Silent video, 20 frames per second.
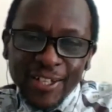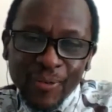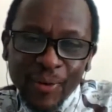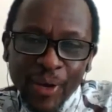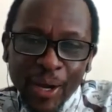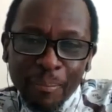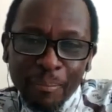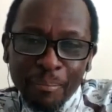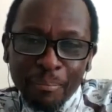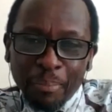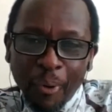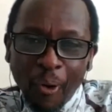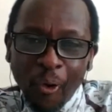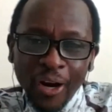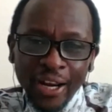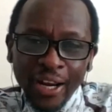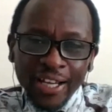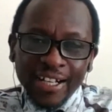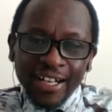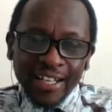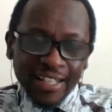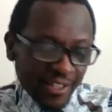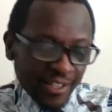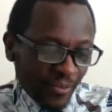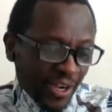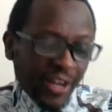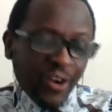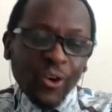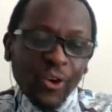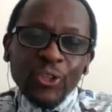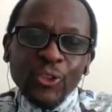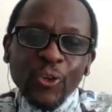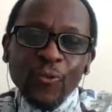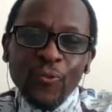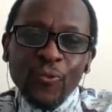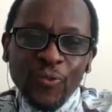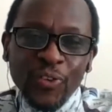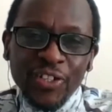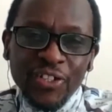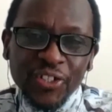were pulling and there were a lot of
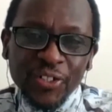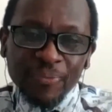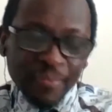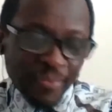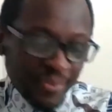fish,